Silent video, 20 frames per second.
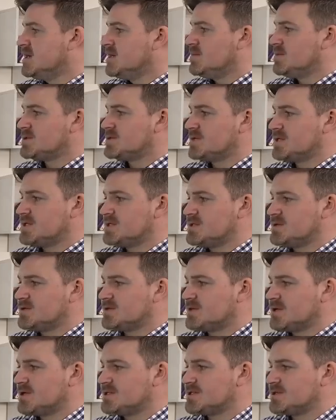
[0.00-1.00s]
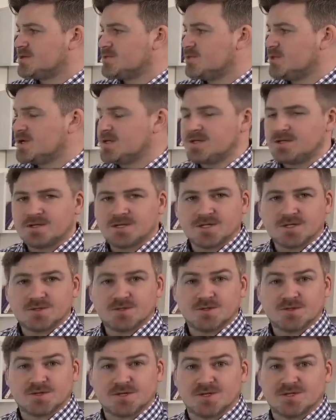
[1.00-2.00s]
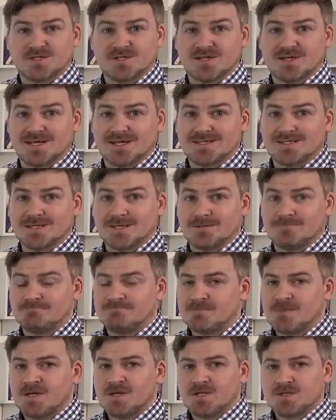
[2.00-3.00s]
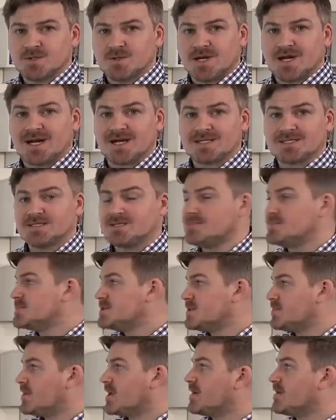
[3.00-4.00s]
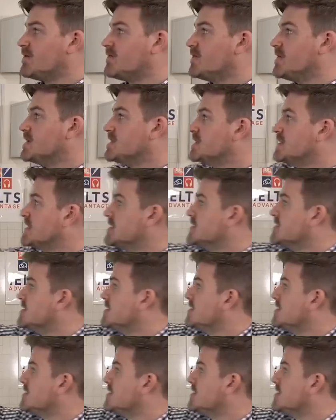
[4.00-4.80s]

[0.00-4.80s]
between 2001 and 2018. So I asked them to paraphrase this.